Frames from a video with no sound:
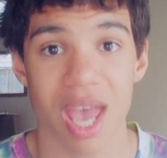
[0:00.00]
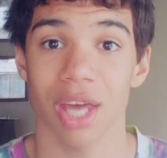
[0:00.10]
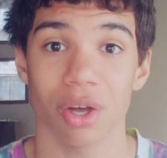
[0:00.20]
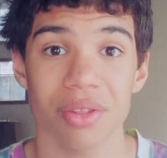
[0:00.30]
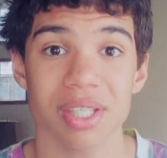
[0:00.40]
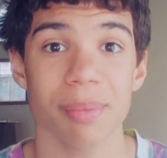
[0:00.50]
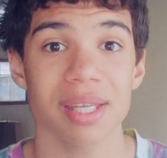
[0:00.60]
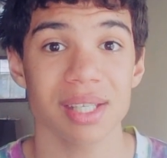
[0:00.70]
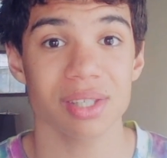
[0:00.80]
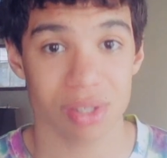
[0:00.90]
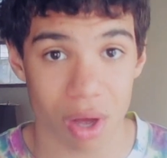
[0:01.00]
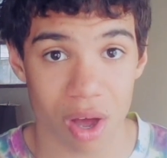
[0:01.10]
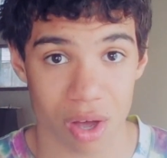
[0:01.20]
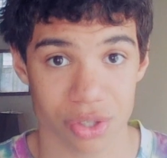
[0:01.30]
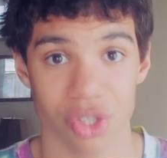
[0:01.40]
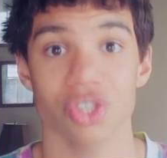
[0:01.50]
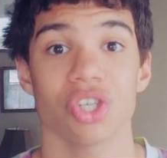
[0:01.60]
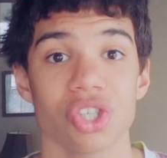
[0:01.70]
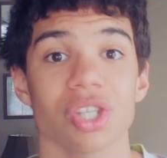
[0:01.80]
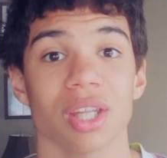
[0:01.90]
and all these amazing songs and
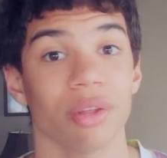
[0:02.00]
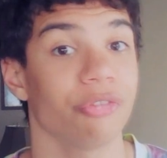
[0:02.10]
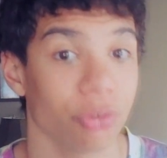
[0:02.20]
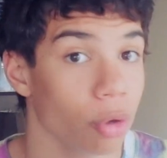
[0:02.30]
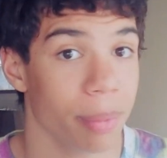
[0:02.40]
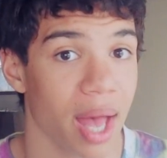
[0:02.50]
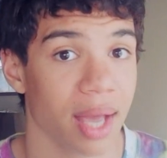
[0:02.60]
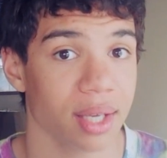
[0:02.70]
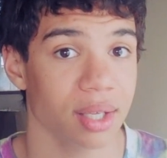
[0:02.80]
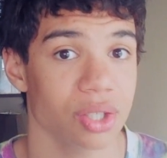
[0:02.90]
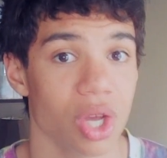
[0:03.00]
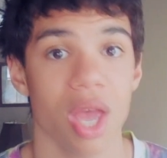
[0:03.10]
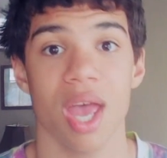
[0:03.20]
she's just like the full package